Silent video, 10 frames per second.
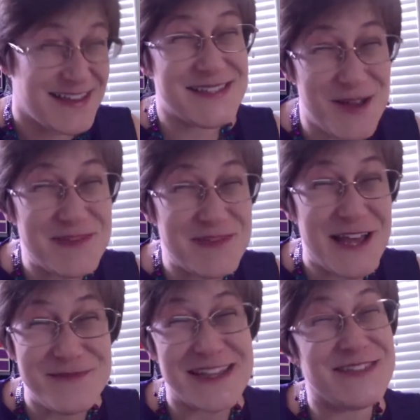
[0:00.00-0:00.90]
Sometimes
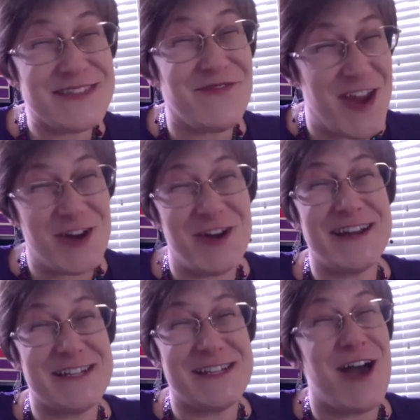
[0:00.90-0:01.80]
it's very
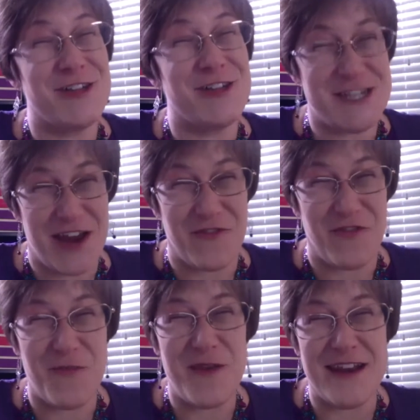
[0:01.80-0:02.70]
challenging for
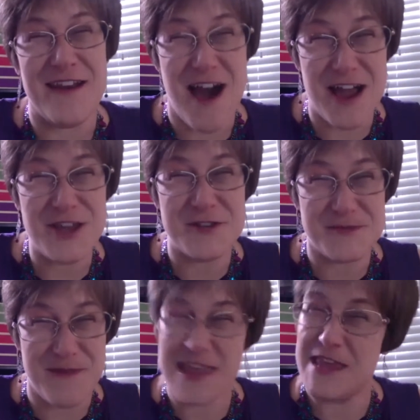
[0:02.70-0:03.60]
me to not use
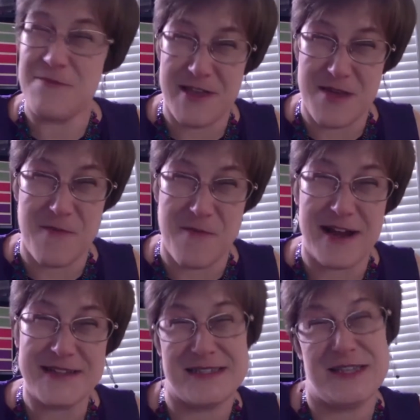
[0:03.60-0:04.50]
my email inbox
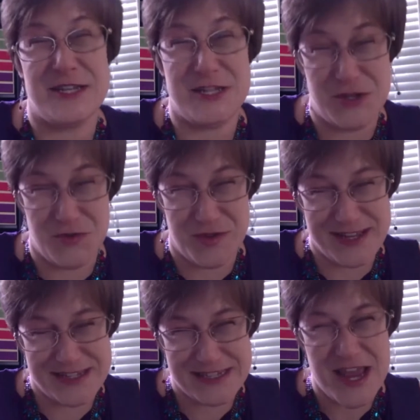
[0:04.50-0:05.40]
as a to-do
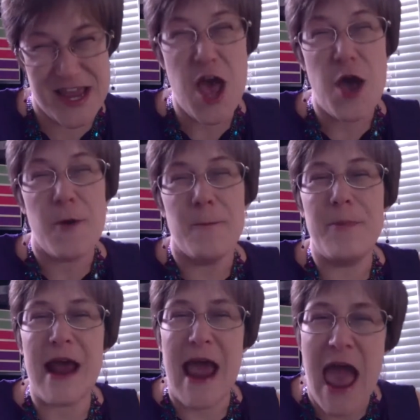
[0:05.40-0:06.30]
list. But
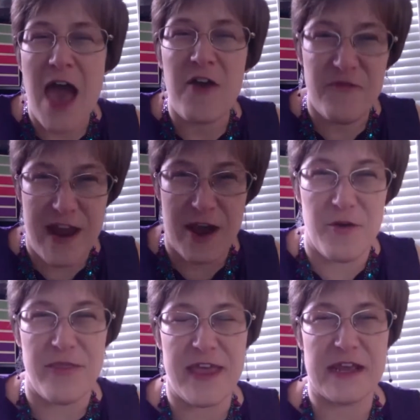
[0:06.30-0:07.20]
I have
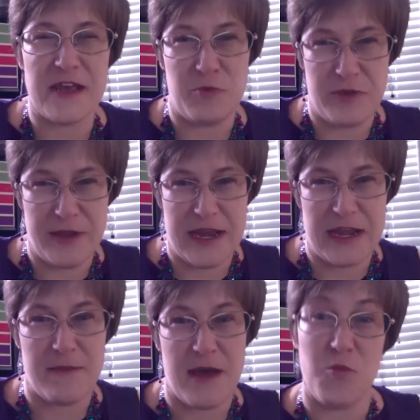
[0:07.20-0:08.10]
found that
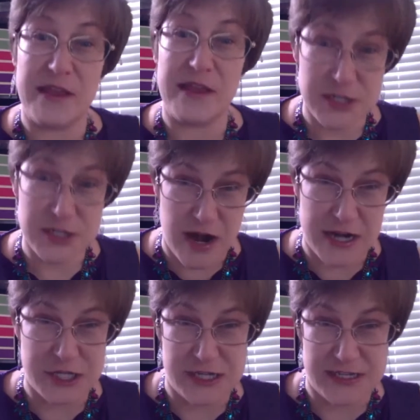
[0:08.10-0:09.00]
completing my weekly
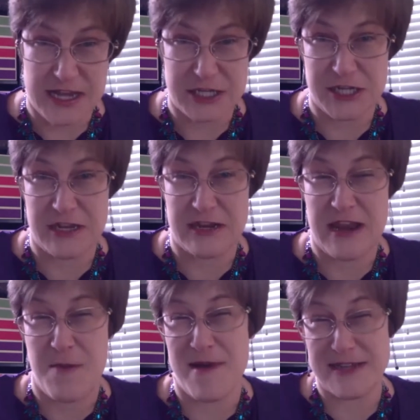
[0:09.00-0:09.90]
strategy session
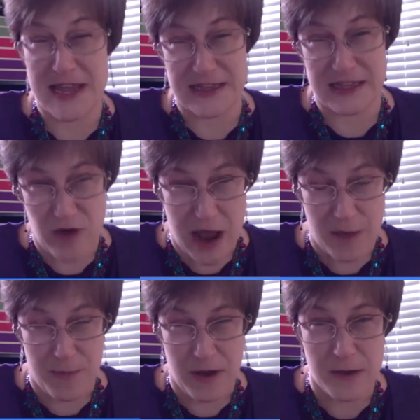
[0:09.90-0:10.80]
and my daily
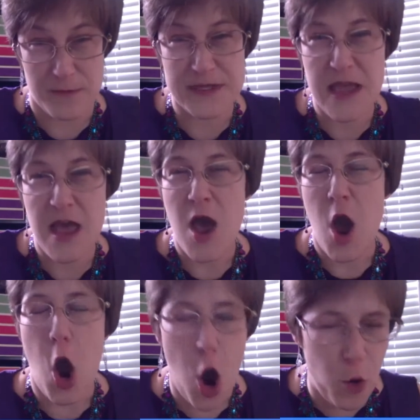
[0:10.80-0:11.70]
wrap-ups
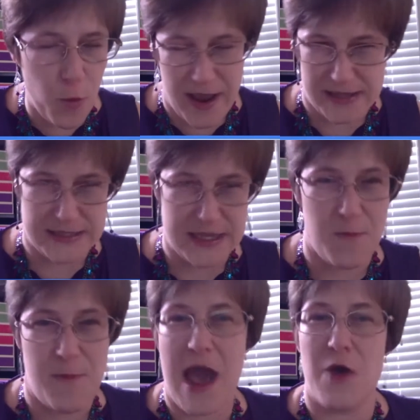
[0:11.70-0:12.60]
always
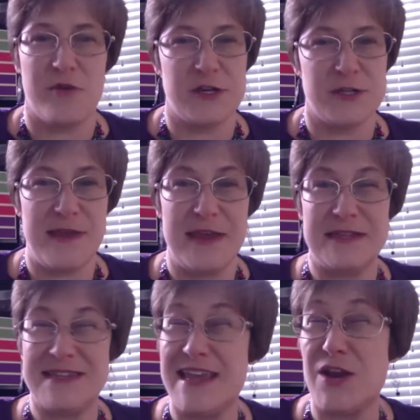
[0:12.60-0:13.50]
empowers me
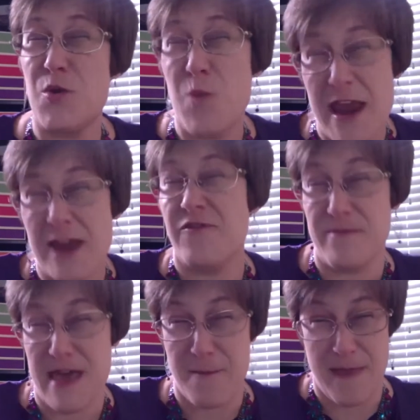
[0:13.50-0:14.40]
to get away from
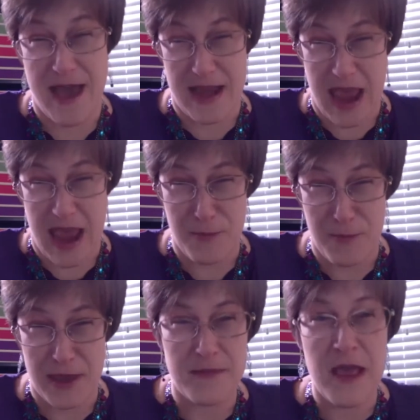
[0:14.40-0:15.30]
that bad habit.
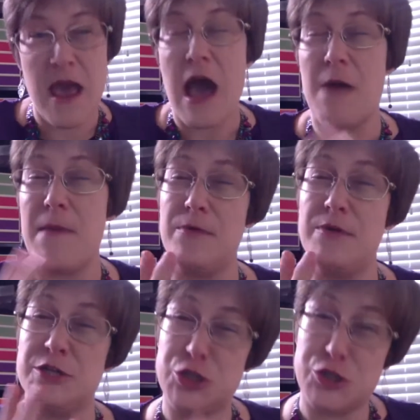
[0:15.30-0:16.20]
I'm able
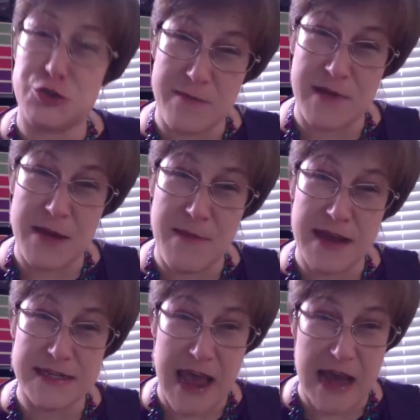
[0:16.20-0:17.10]
to streamline my
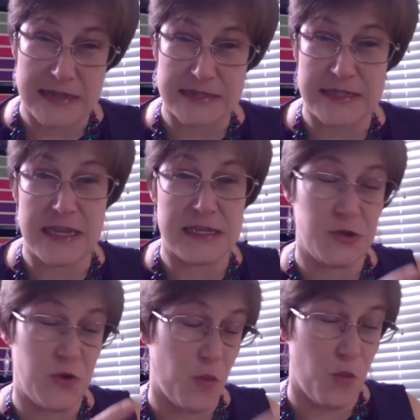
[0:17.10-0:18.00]
tasks
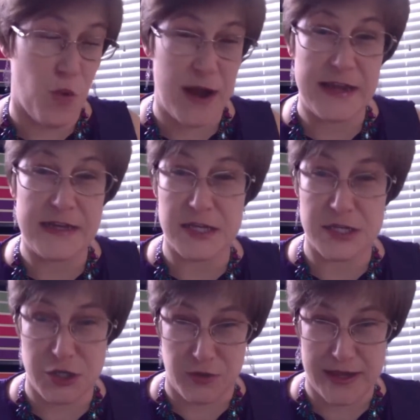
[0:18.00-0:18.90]
into a running
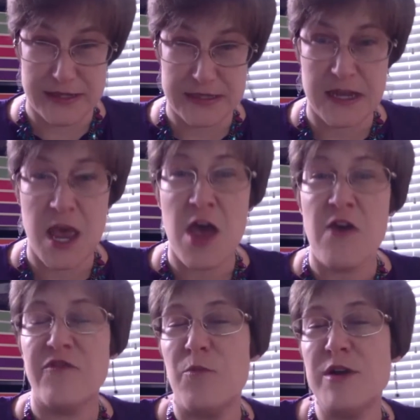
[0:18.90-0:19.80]
to-do list
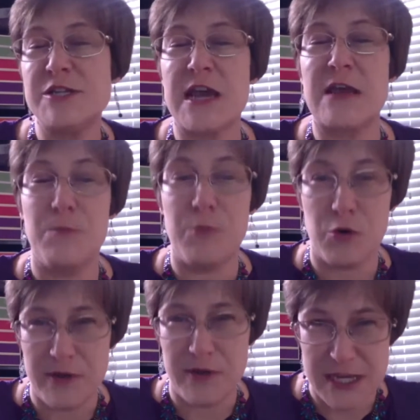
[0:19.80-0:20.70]
from which I can
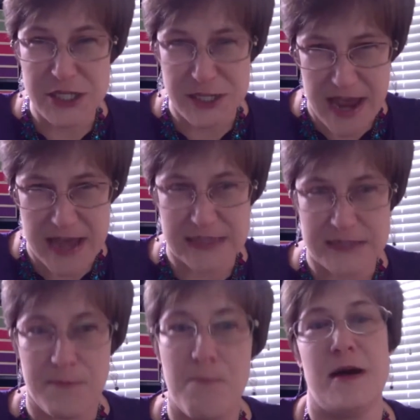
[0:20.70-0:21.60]
pull each day's
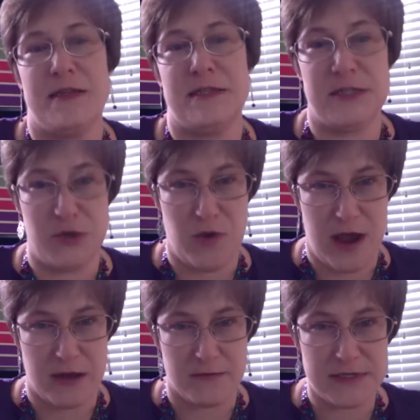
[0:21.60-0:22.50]
must-do
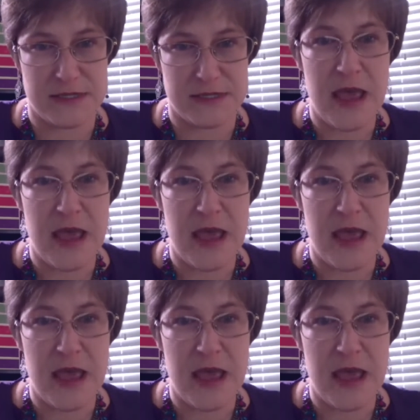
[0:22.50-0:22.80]
items.